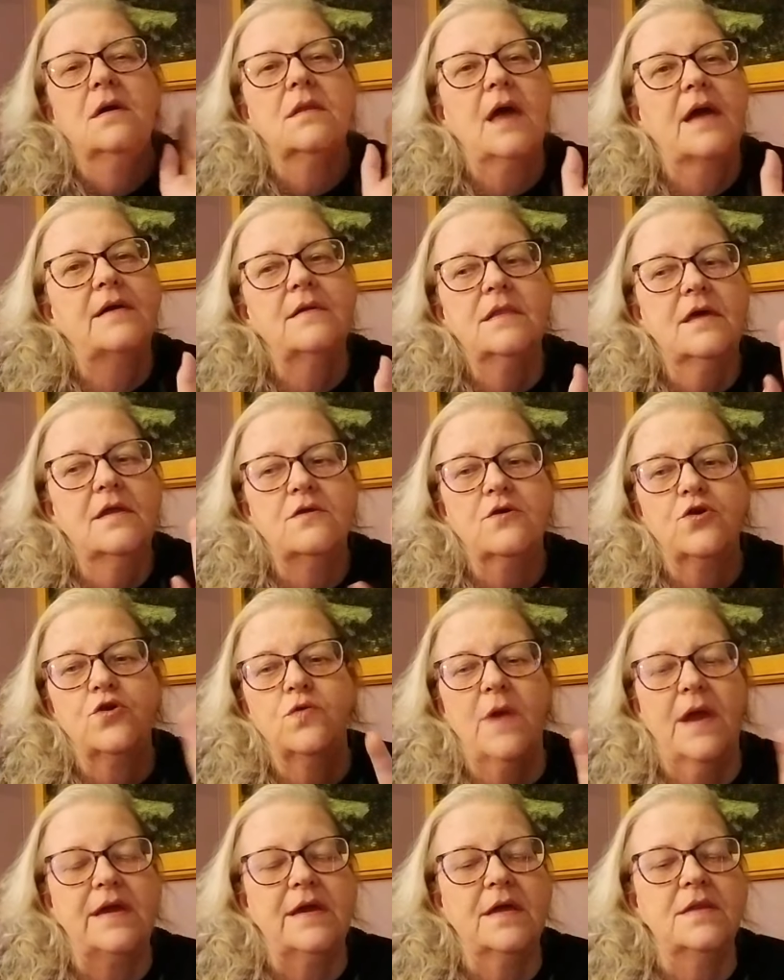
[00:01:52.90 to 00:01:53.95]
like a little
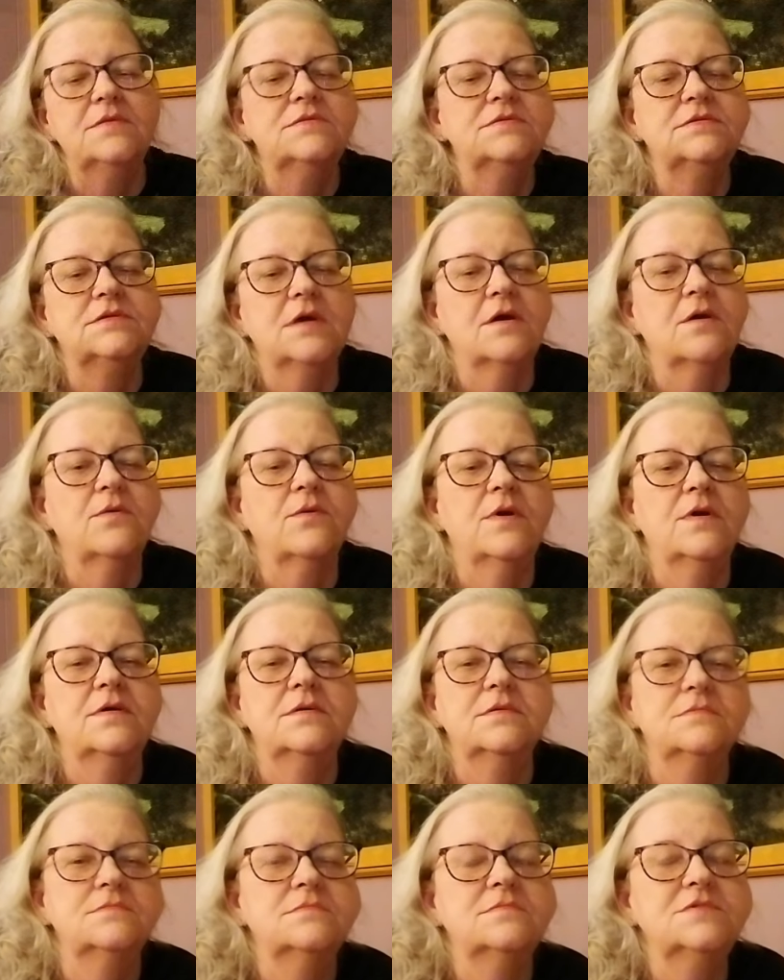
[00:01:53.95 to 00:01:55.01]
cricket. So
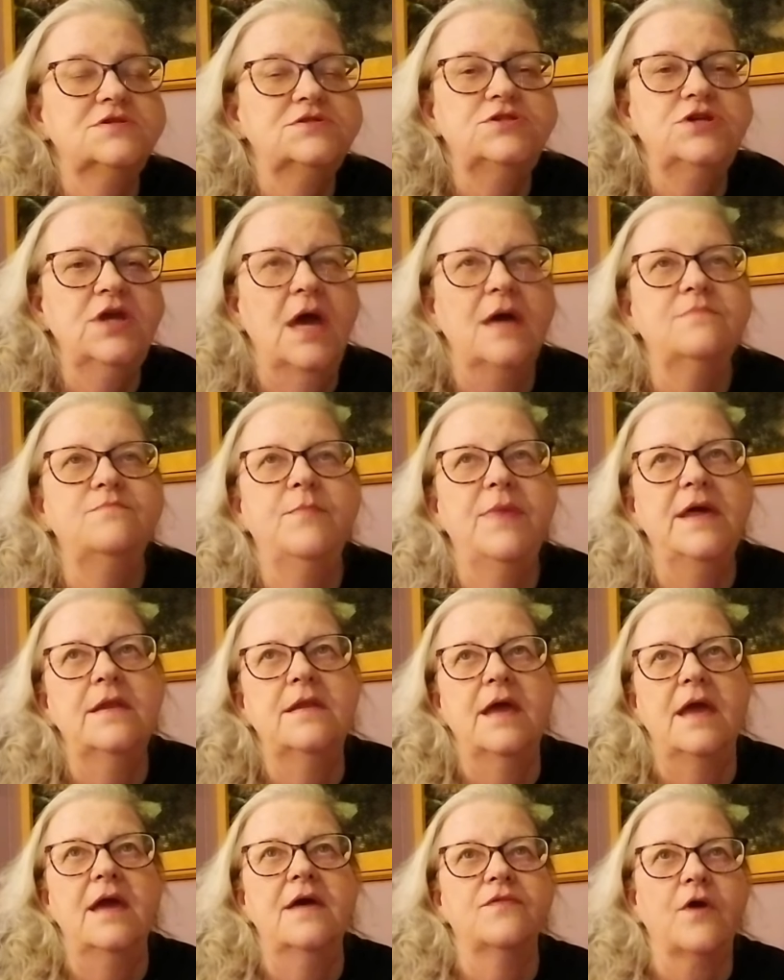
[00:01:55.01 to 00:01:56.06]
she had
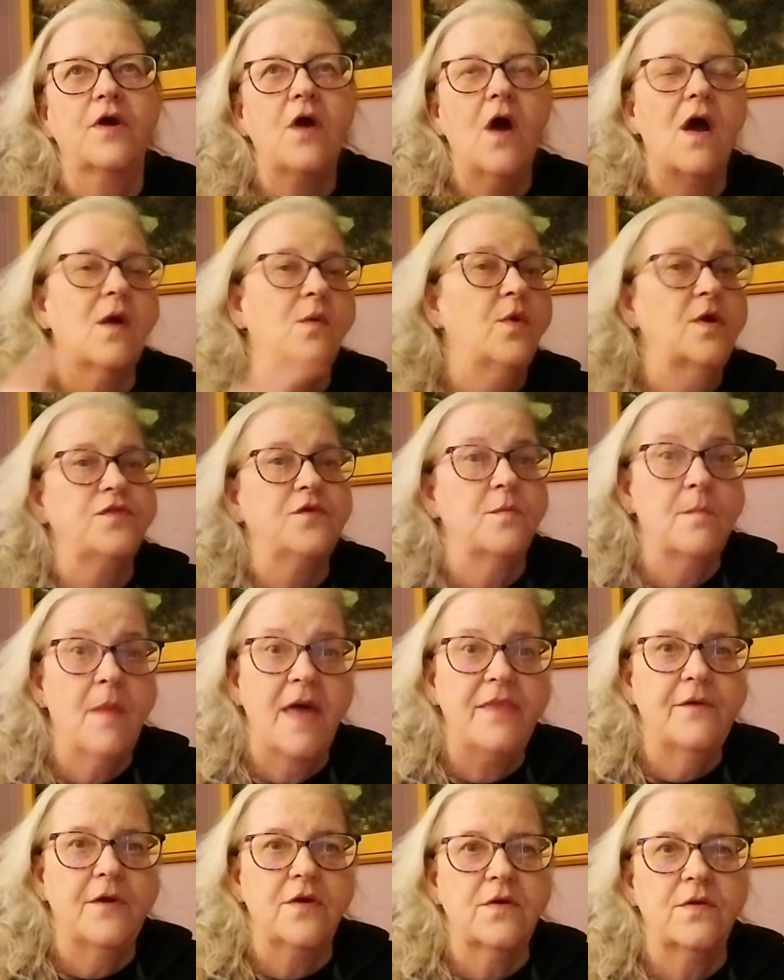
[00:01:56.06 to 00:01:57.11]
been in the car with her
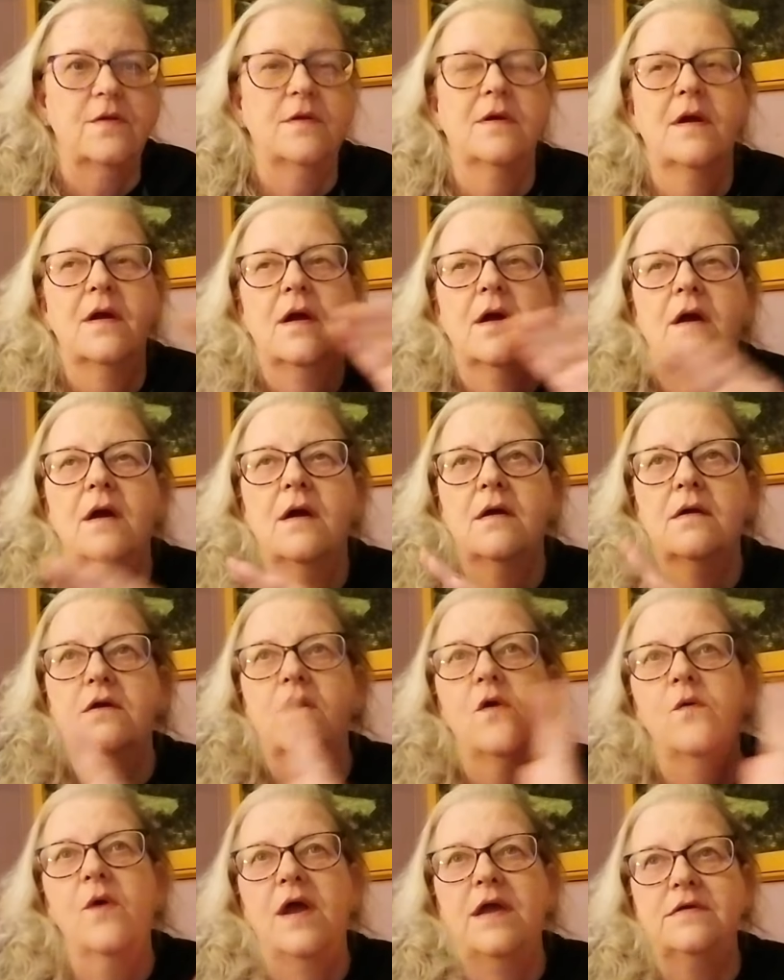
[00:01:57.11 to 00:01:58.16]
mother
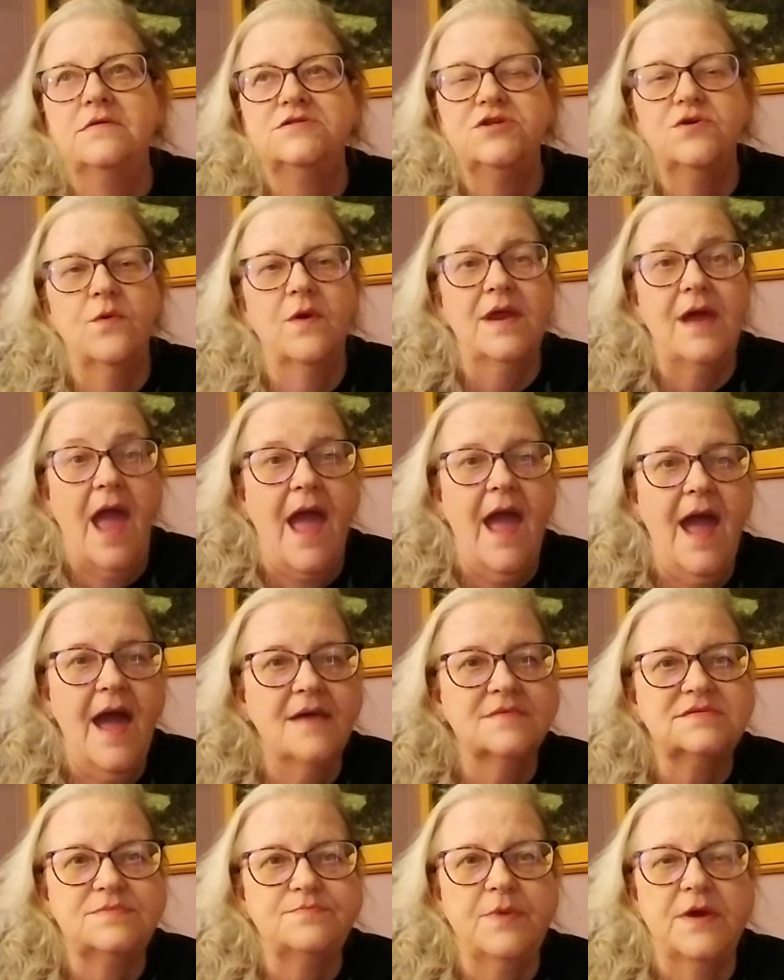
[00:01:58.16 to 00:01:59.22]
going to an
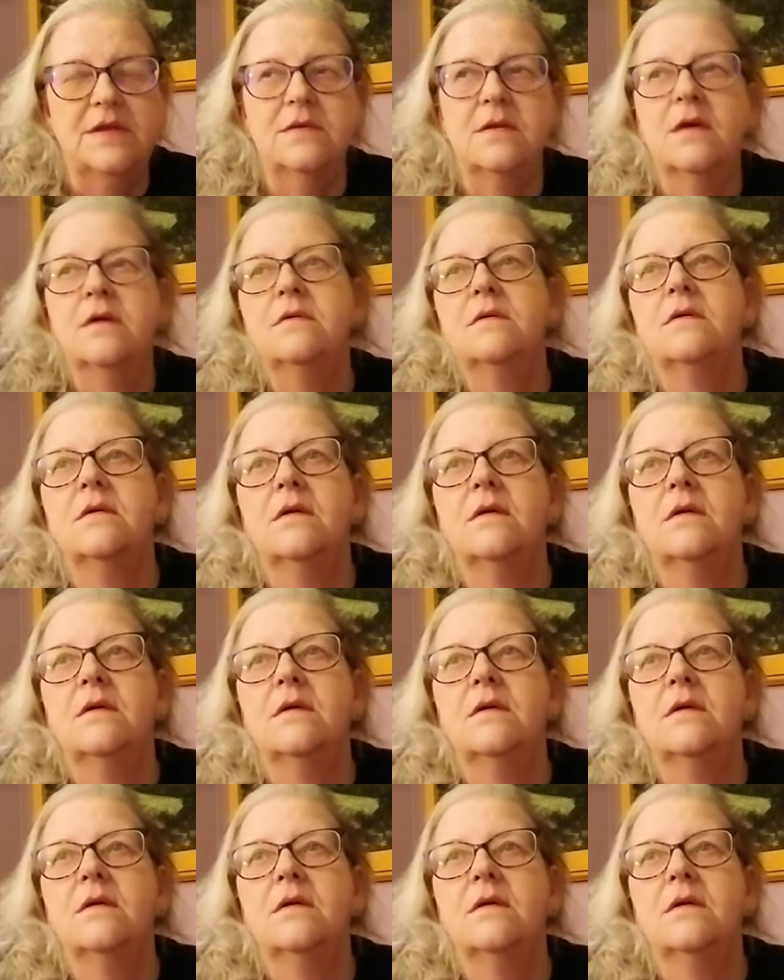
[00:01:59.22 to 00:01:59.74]
Aspen